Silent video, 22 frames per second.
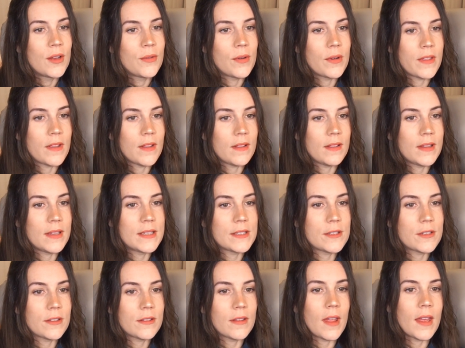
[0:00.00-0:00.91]
with a
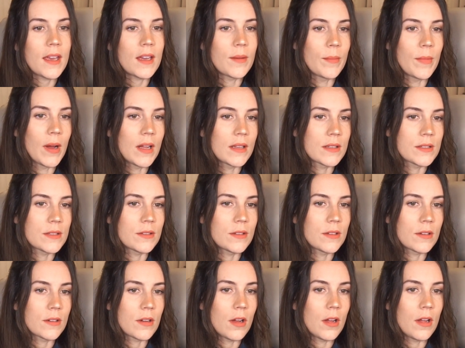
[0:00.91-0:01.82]
lizard-like
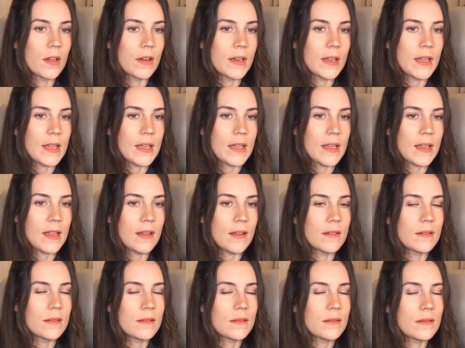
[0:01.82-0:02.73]
monster called
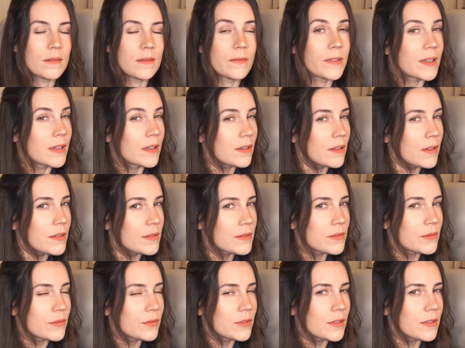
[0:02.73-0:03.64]
a
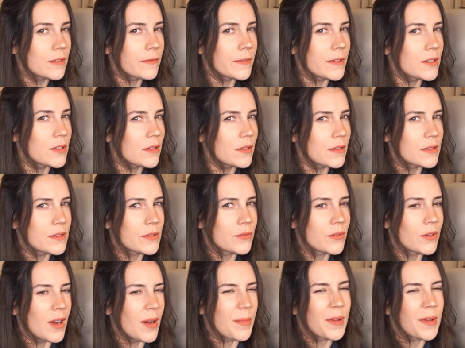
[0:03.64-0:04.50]
Vigilosaur.